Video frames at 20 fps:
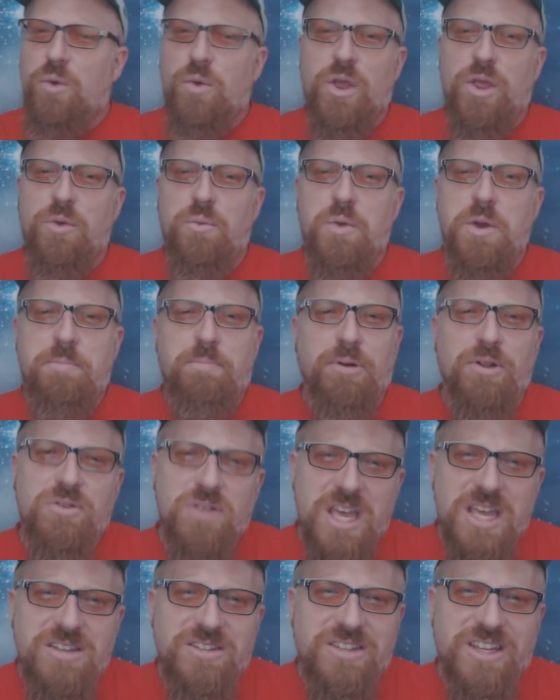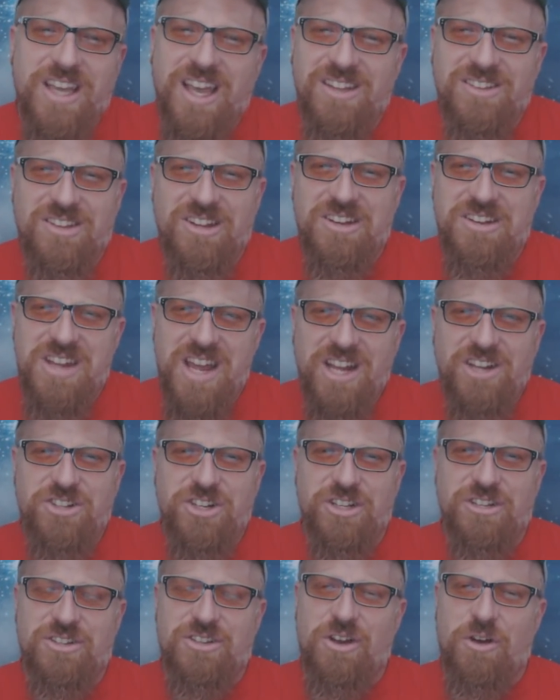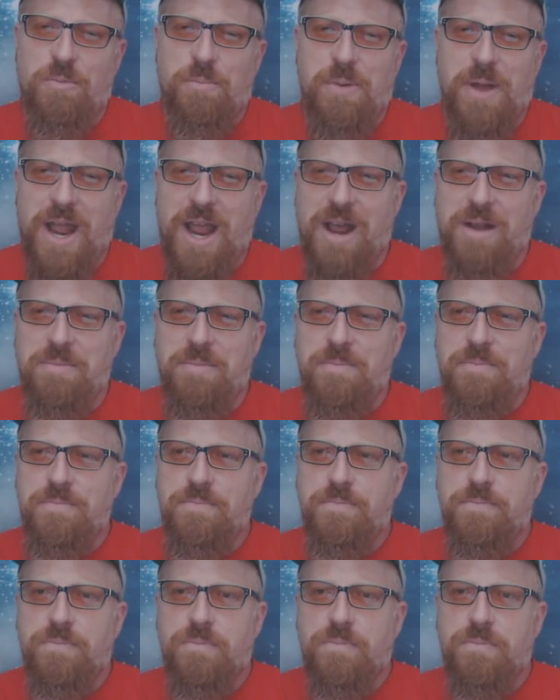we police against addiction so bad.